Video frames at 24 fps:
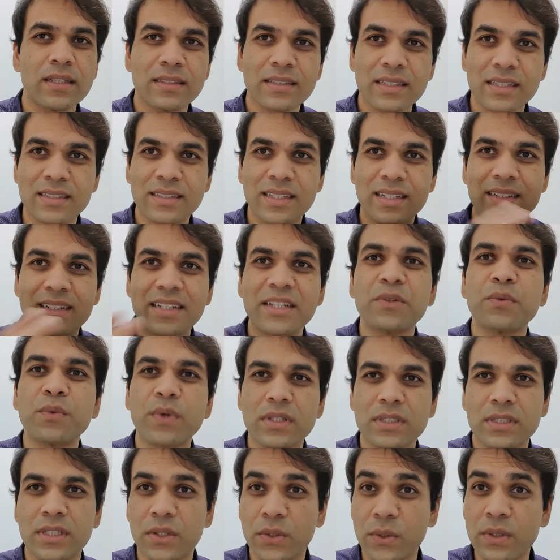Since I didn't
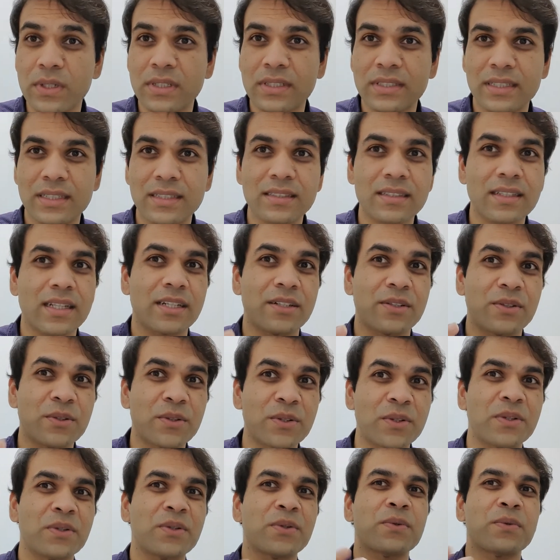watch the whole season, I
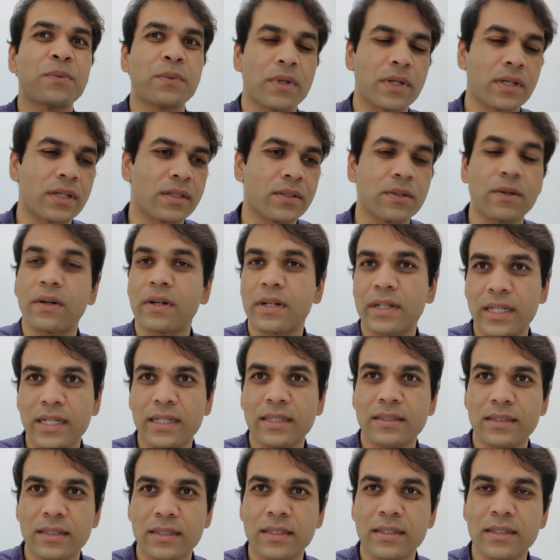don't know what
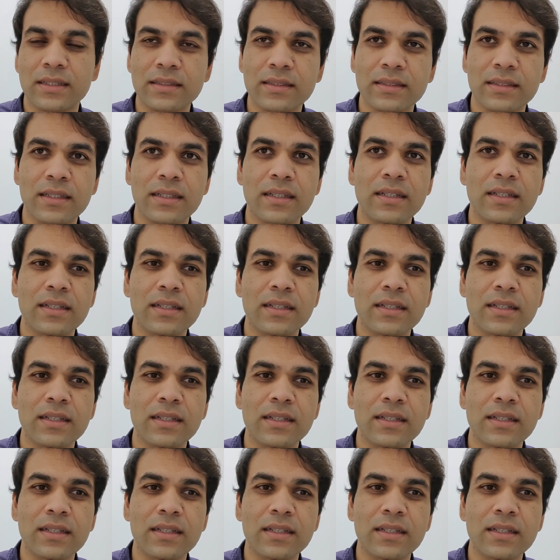context it is.